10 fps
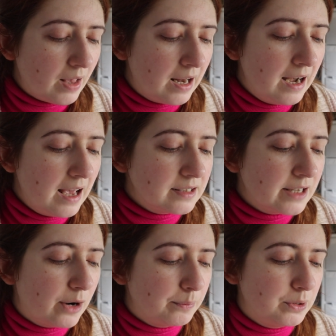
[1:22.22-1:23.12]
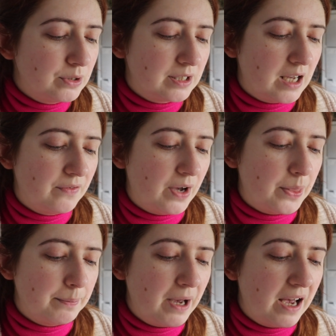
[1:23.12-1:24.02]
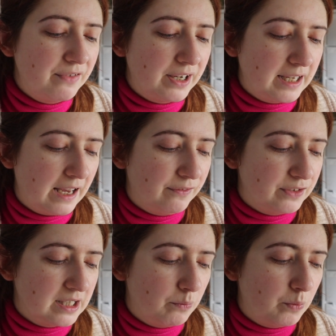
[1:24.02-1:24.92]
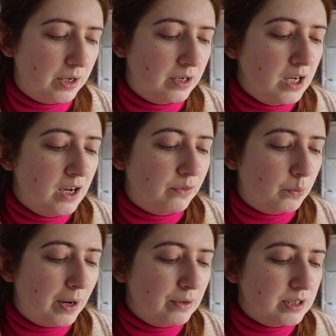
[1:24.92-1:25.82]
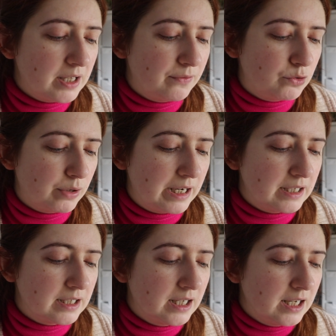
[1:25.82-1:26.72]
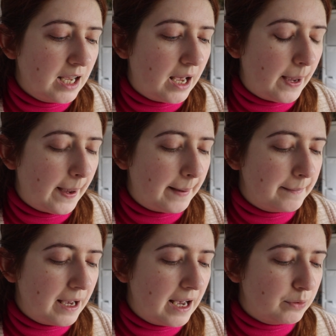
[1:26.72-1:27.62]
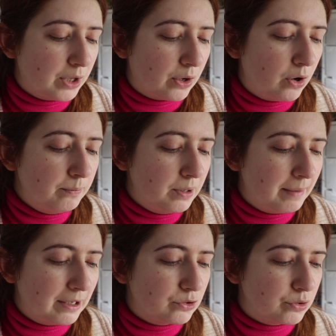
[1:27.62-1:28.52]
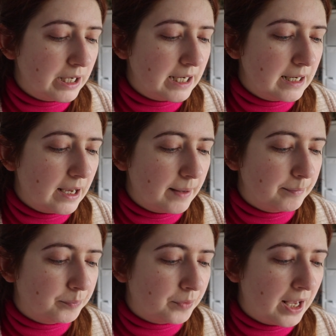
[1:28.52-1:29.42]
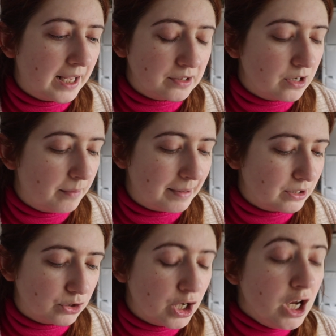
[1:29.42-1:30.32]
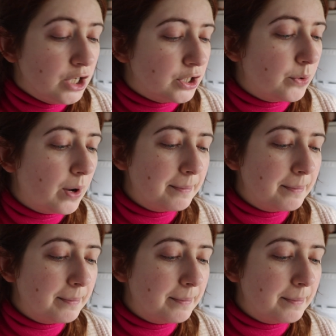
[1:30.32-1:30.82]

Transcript: Let us help you discover the perfect gift for someone for a well-deserved treat as a complimentary hand and arm massage." So